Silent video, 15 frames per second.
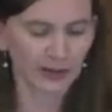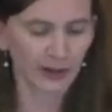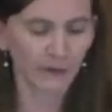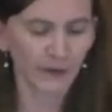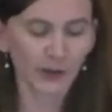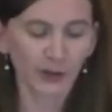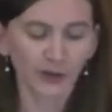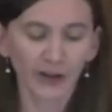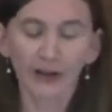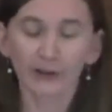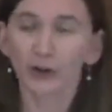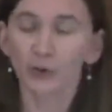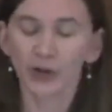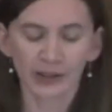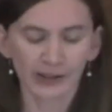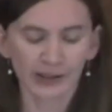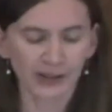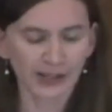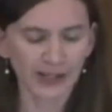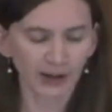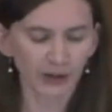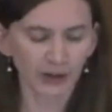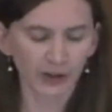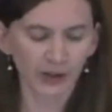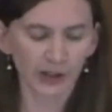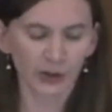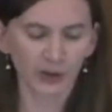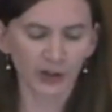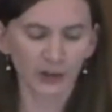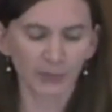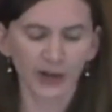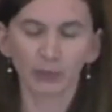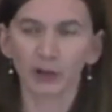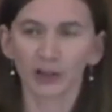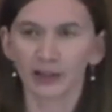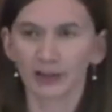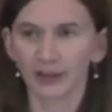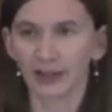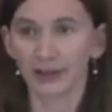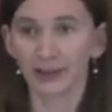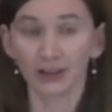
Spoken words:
If a survivor wants to tell their story publicly,